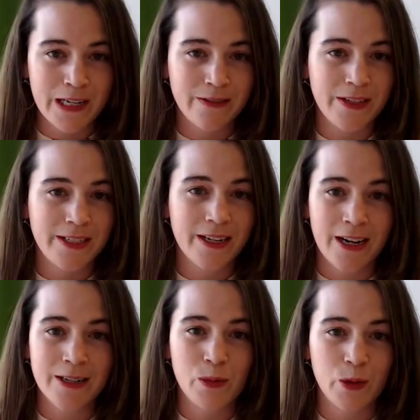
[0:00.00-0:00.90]
benefits to
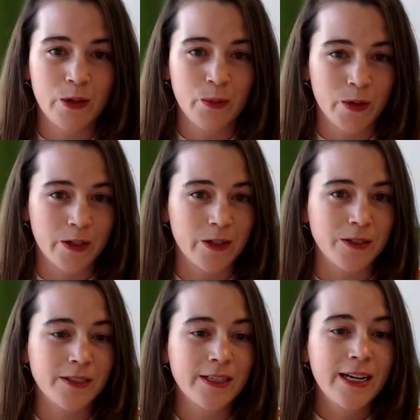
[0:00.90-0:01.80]
unemployed
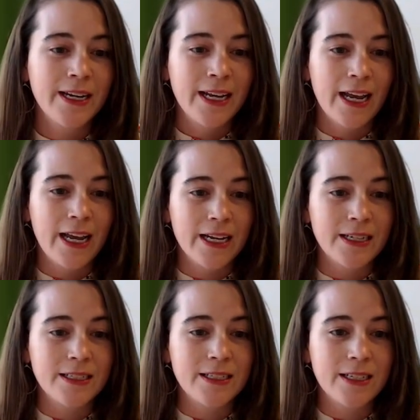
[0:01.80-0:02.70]
workers,
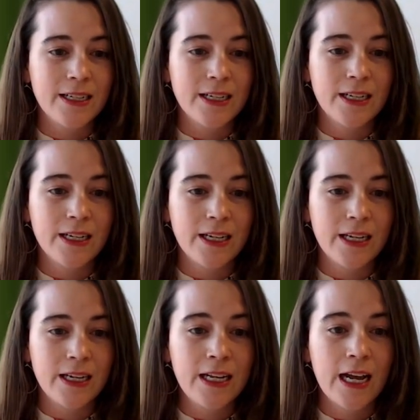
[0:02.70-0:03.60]
and
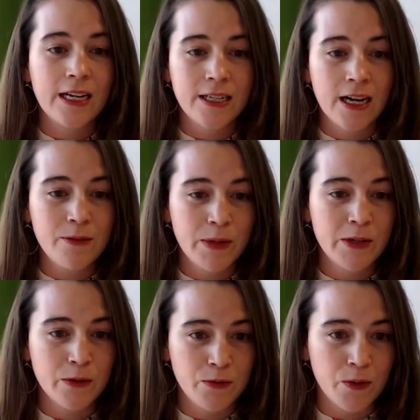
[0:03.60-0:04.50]
it had not
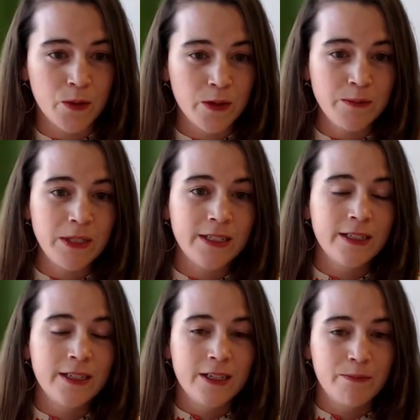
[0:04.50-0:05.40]
been reformed
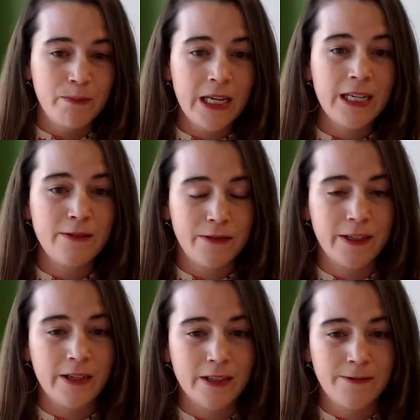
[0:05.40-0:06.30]

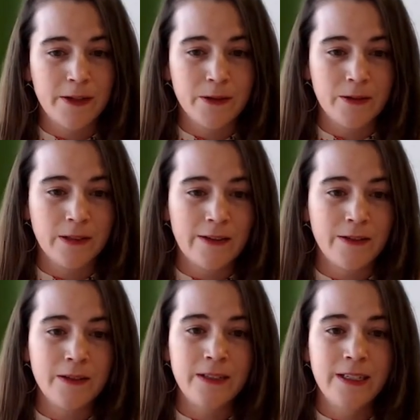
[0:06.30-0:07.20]
meaningfully on the federal
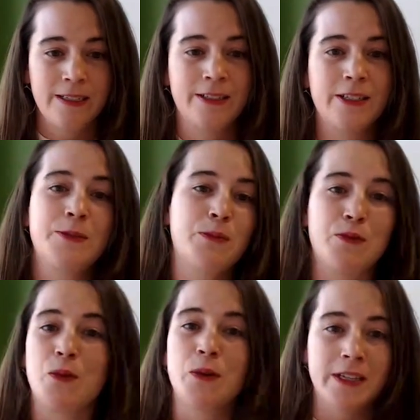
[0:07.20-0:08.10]
level since
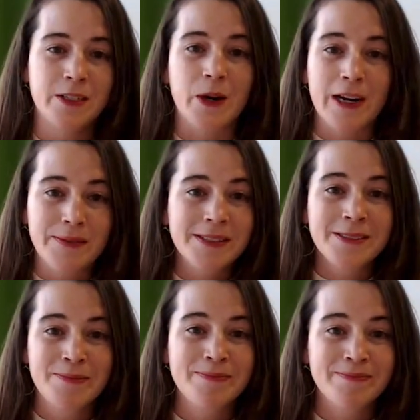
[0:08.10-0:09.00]
before these graphs.